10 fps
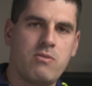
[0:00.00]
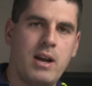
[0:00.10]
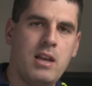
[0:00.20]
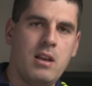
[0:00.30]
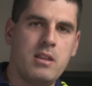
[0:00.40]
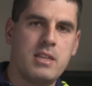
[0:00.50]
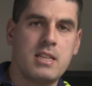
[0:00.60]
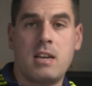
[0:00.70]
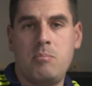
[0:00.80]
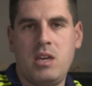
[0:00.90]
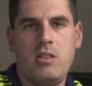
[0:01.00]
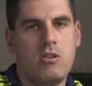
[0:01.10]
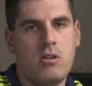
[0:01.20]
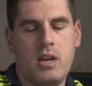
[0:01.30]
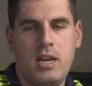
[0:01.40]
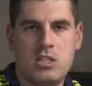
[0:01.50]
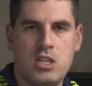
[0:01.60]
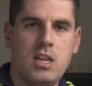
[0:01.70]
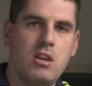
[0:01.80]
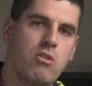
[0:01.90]
file, that can be either
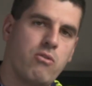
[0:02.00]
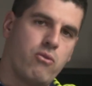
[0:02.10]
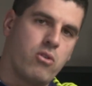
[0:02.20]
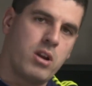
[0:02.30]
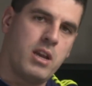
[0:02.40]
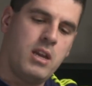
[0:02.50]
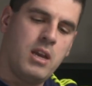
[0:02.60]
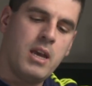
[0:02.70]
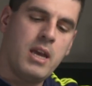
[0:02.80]
HD or 4K,